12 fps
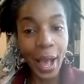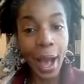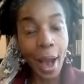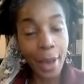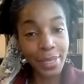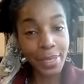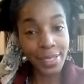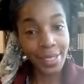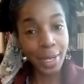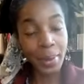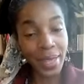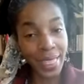I'm
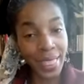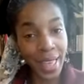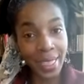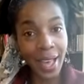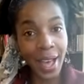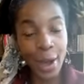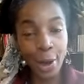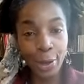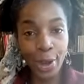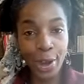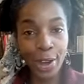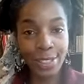still with Heather on
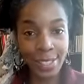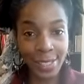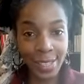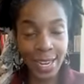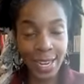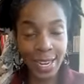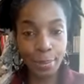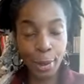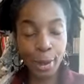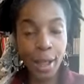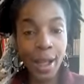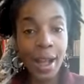our
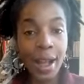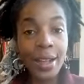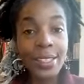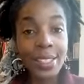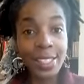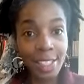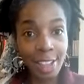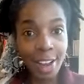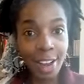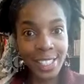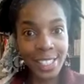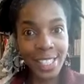Sustainable
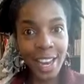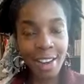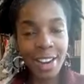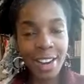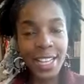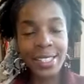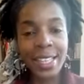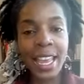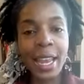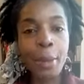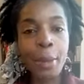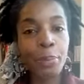Style series
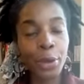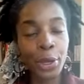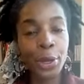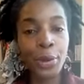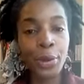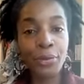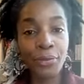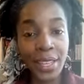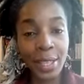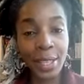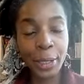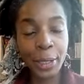in Burkina
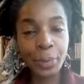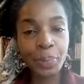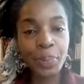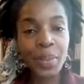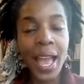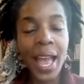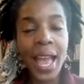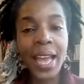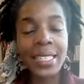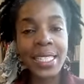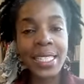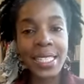Faso,
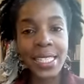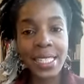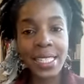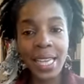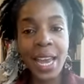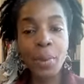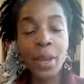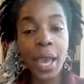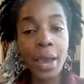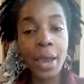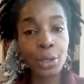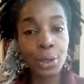and today we're
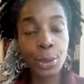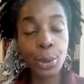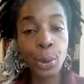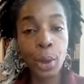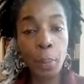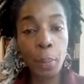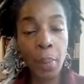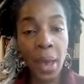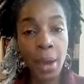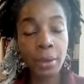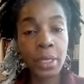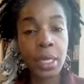going to talk
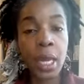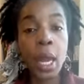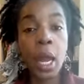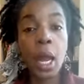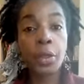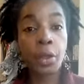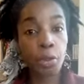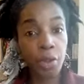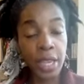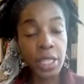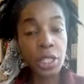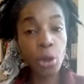about the
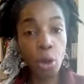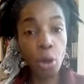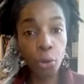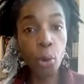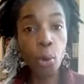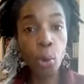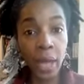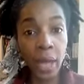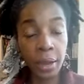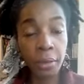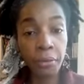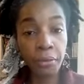creation of
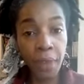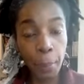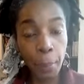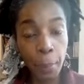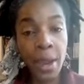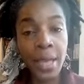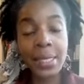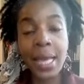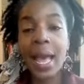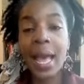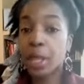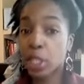organic fabrics
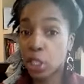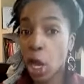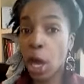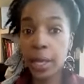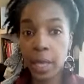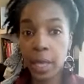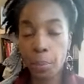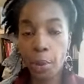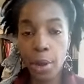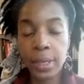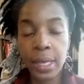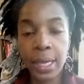and the dyeing
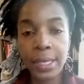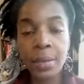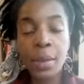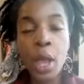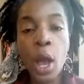process.